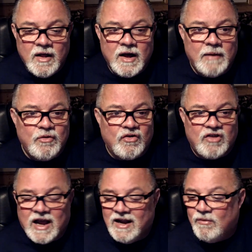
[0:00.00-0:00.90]
I'm just
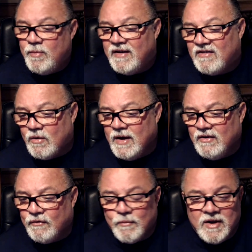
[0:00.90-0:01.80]
saying it would be so
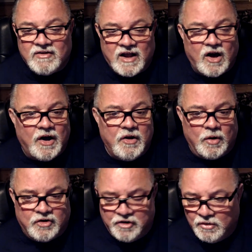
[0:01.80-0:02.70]
easy for me to say, "Oh, I know
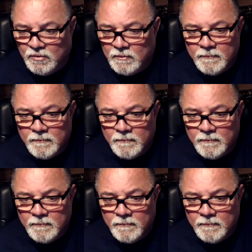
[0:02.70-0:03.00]
what to do.